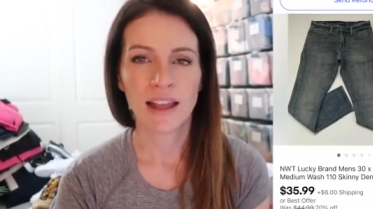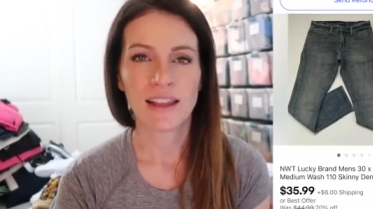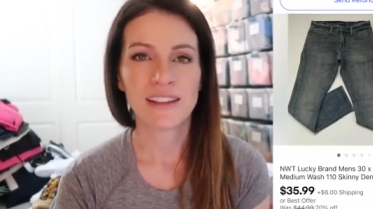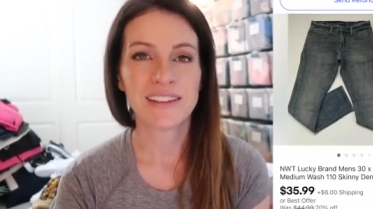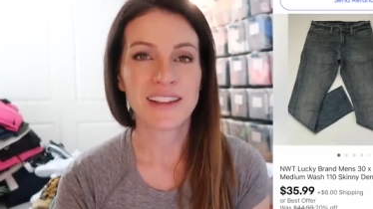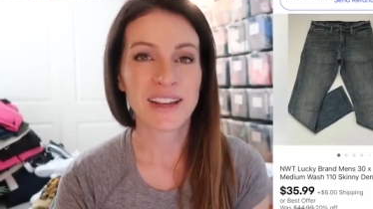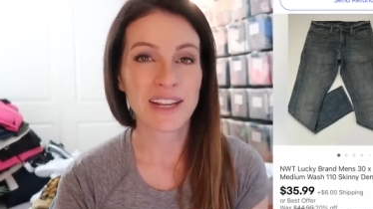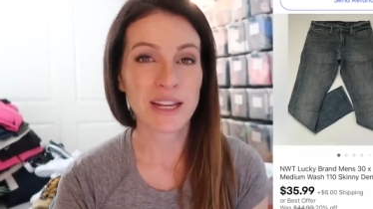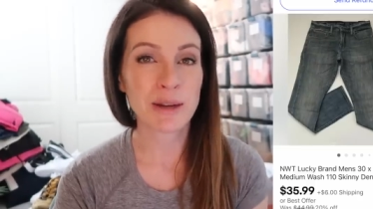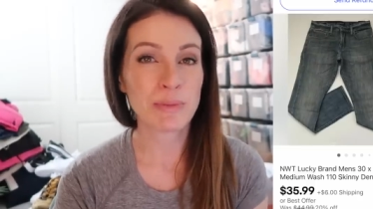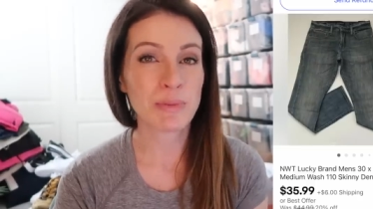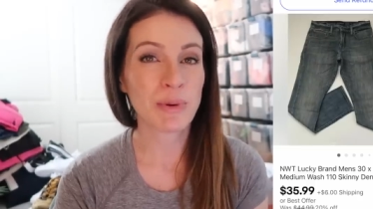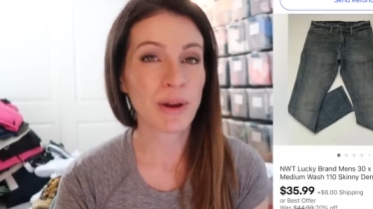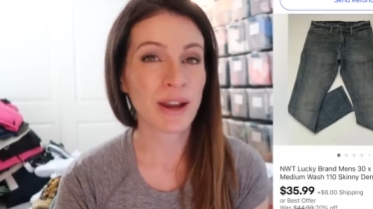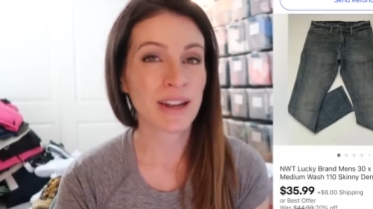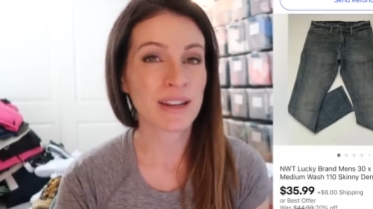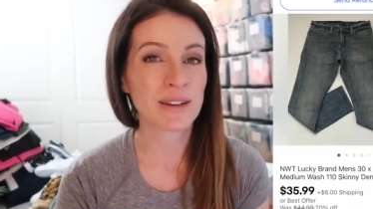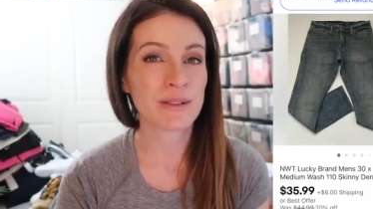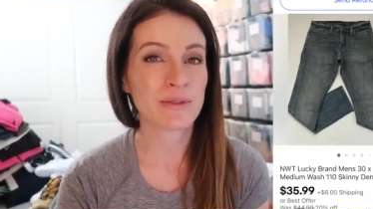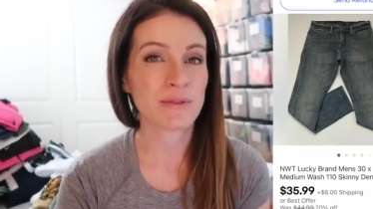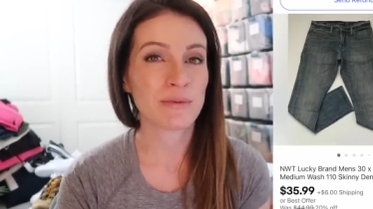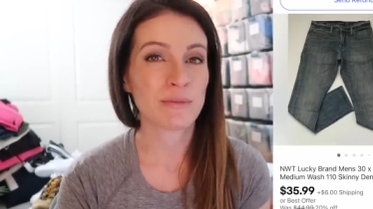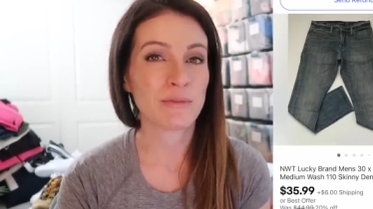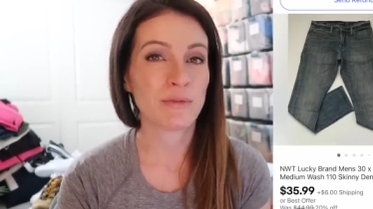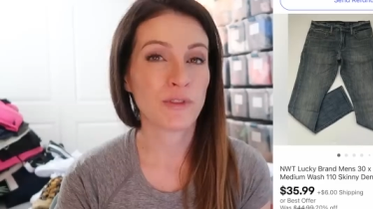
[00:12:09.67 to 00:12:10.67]
Lucky
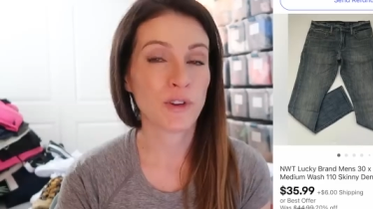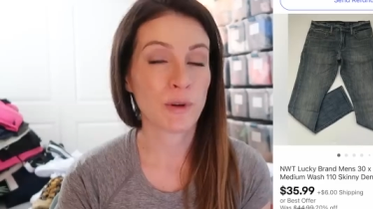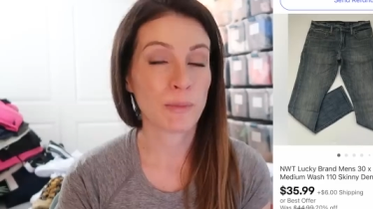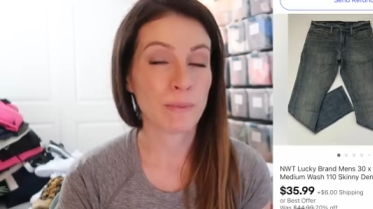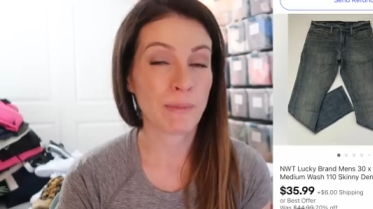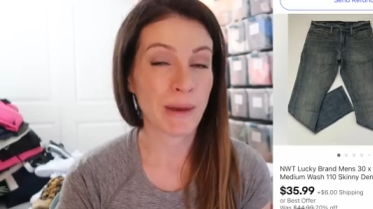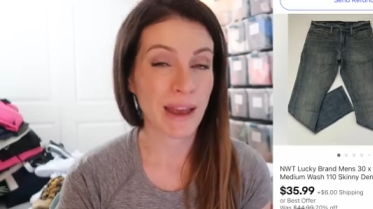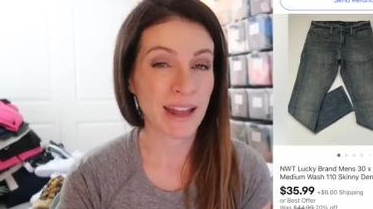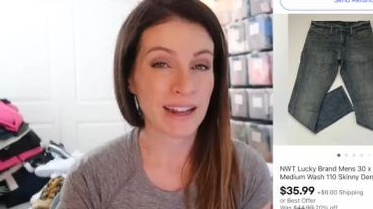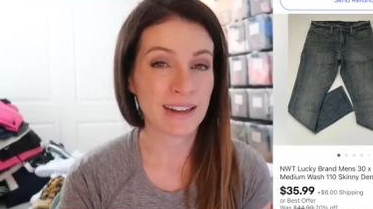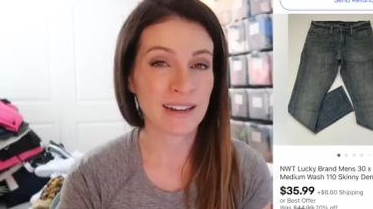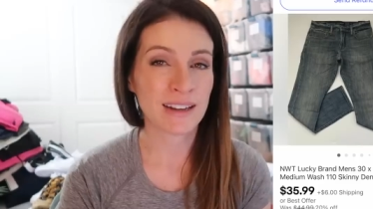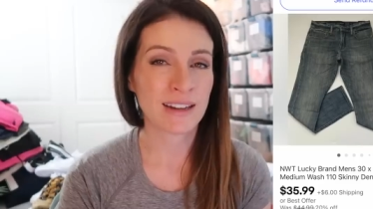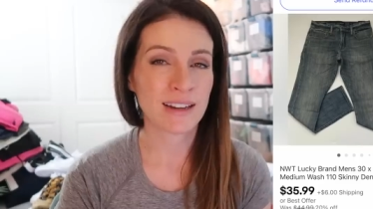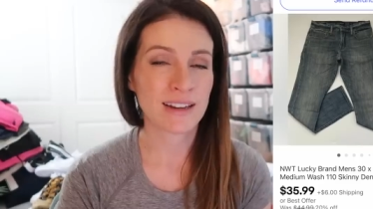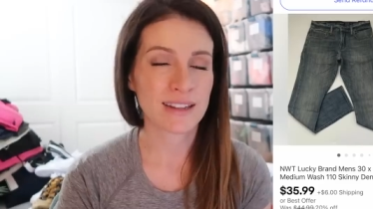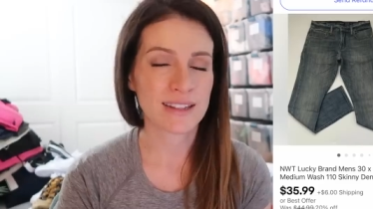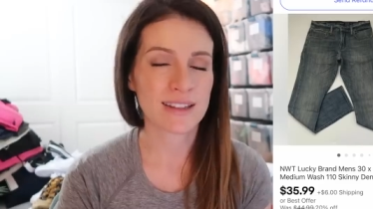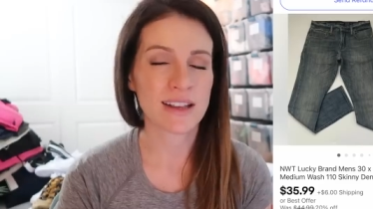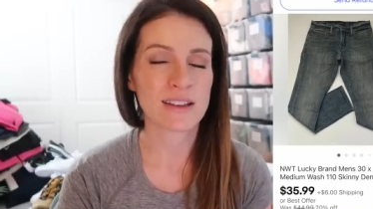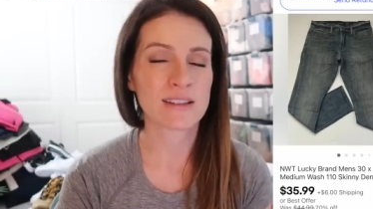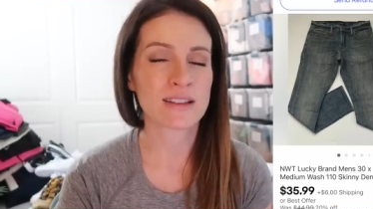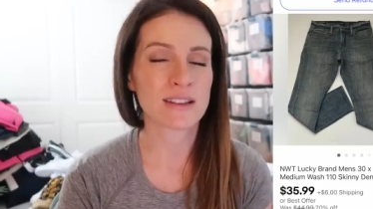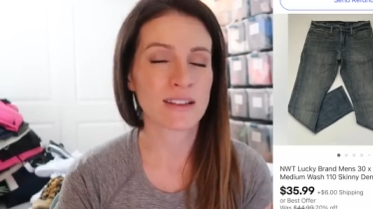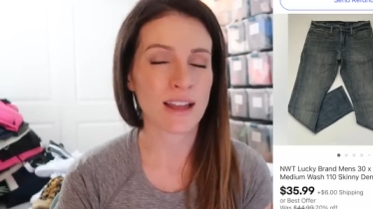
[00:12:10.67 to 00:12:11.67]
Brand for men
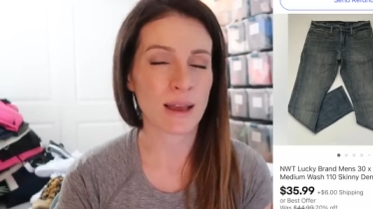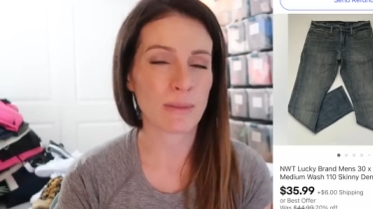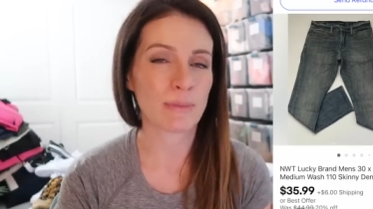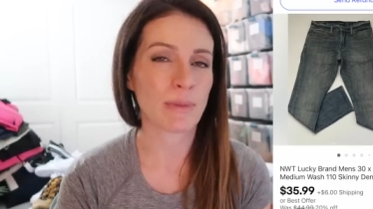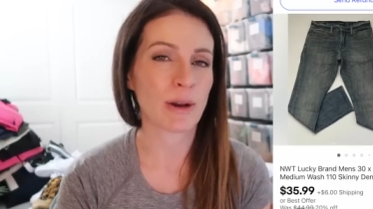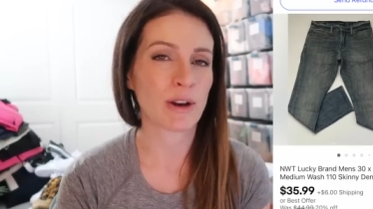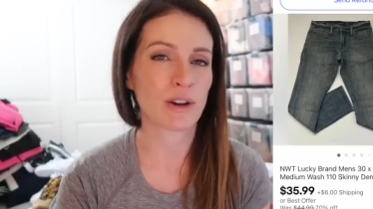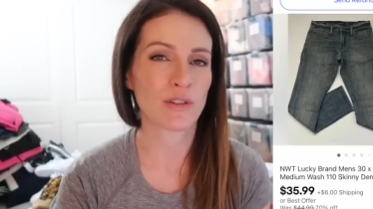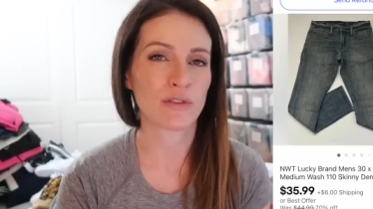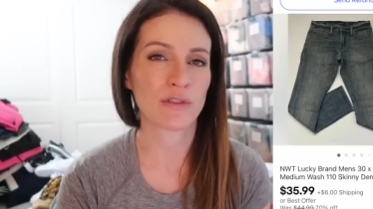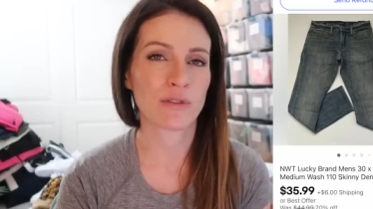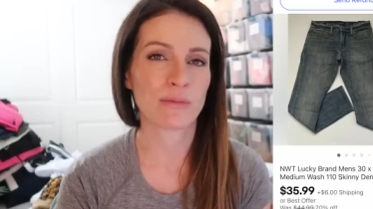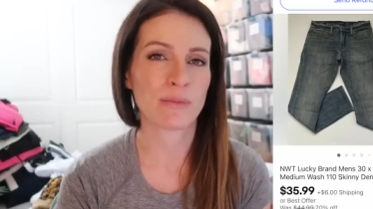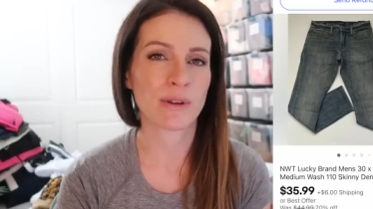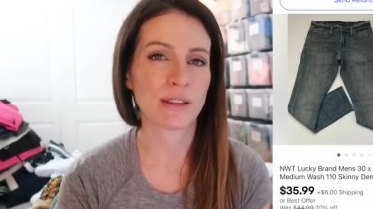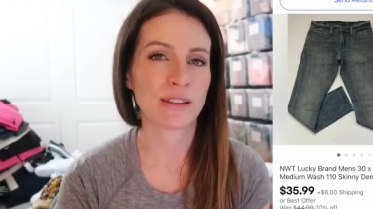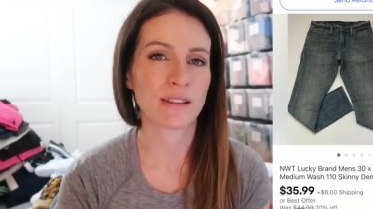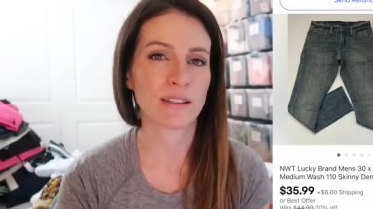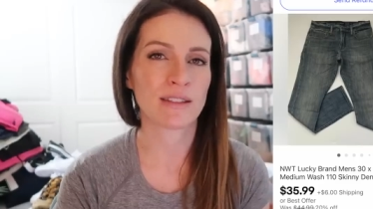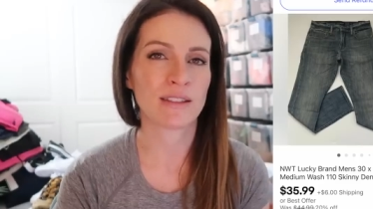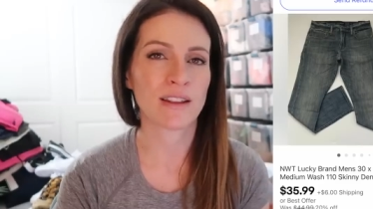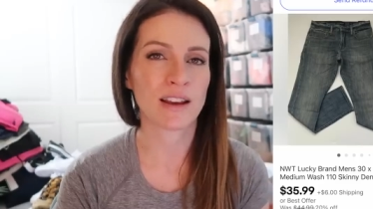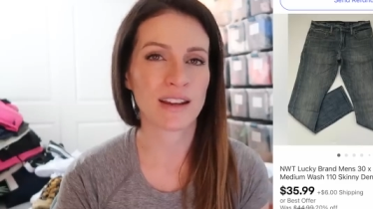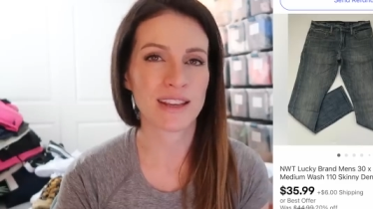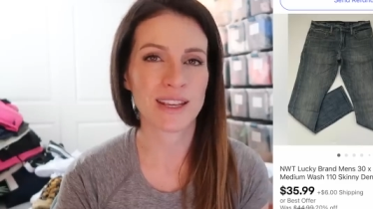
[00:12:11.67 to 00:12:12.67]
sells a lot better for me
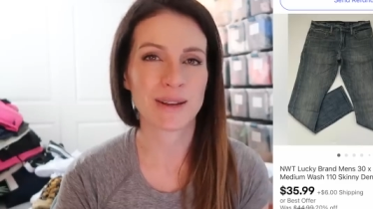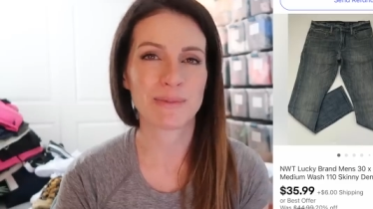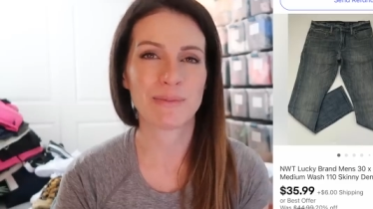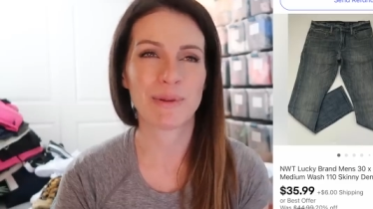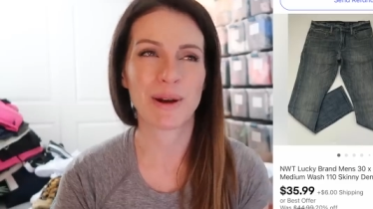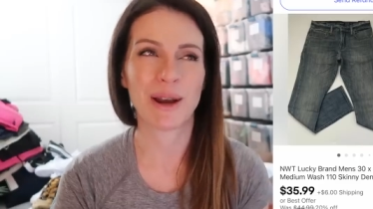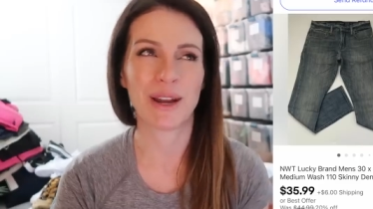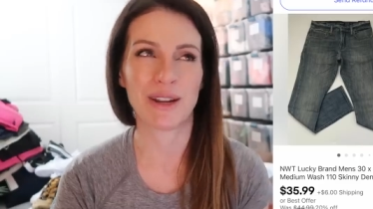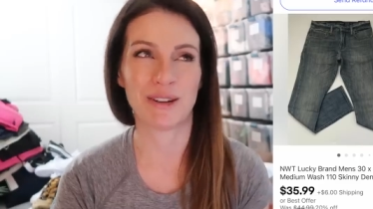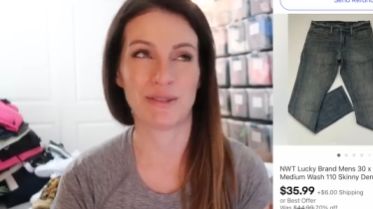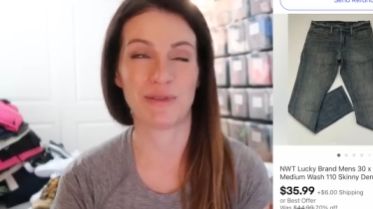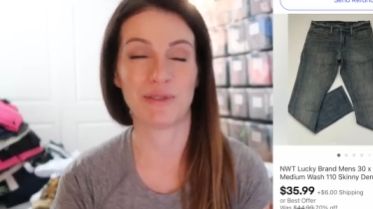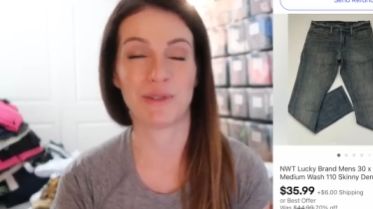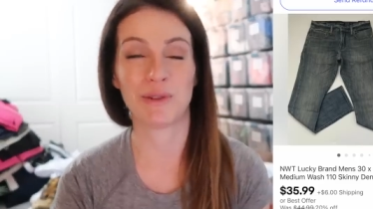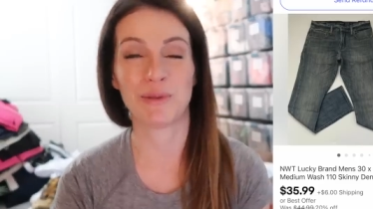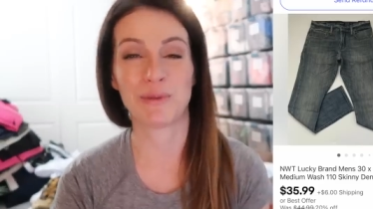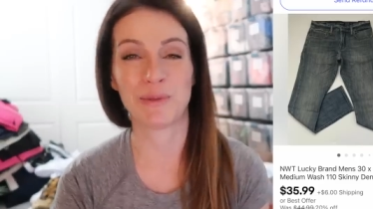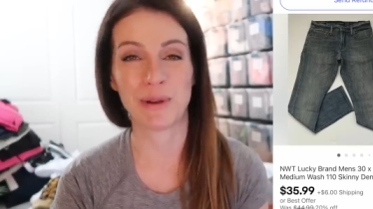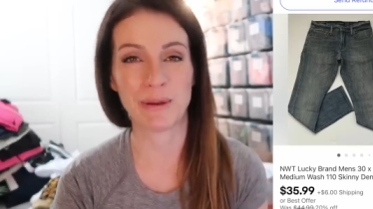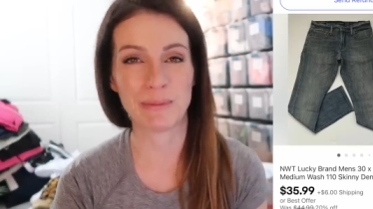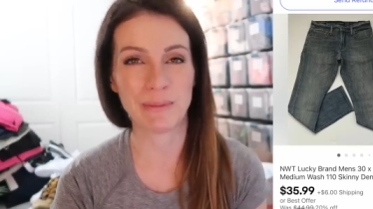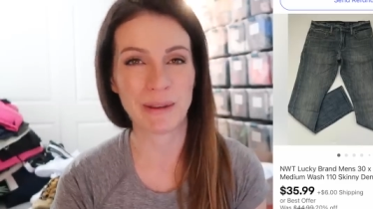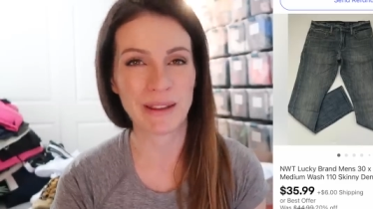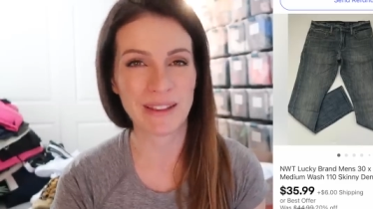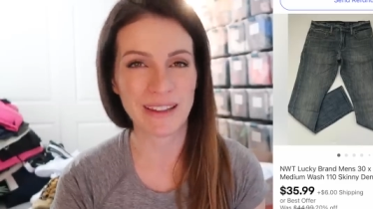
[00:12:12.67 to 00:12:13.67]
than Lucky Brand for
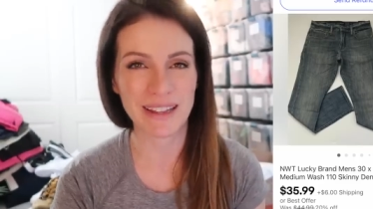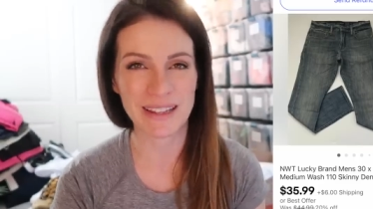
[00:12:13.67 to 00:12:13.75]
women.